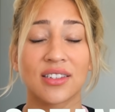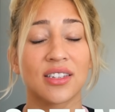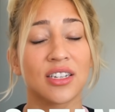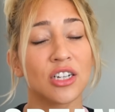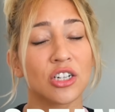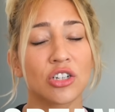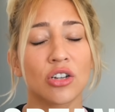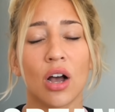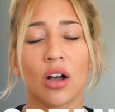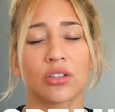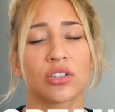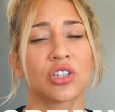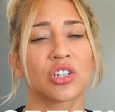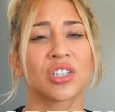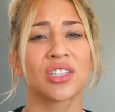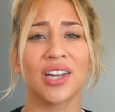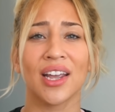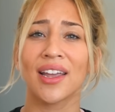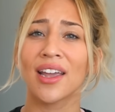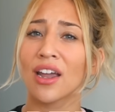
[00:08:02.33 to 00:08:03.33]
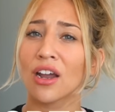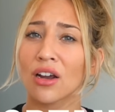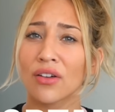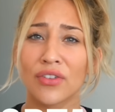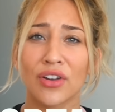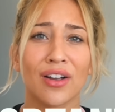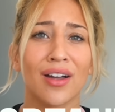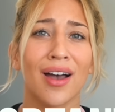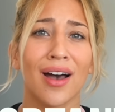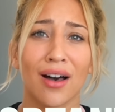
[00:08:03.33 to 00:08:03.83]
see your doctors, take care of
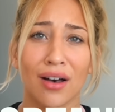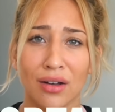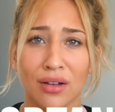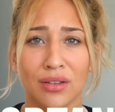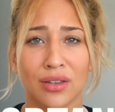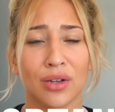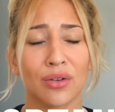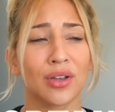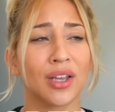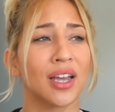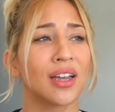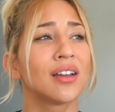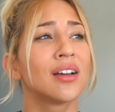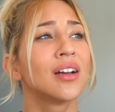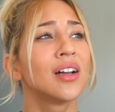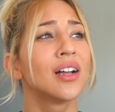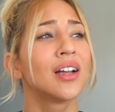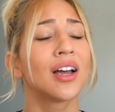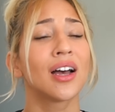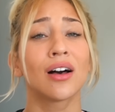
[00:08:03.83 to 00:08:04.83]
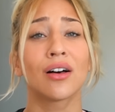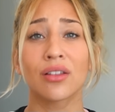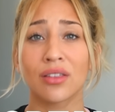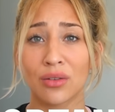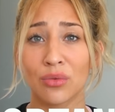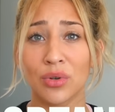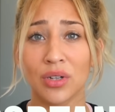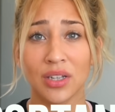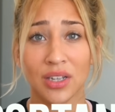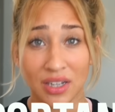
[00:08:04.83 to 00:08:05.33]
your health, okay? Health
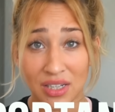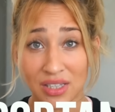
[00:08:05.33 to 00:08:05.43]
really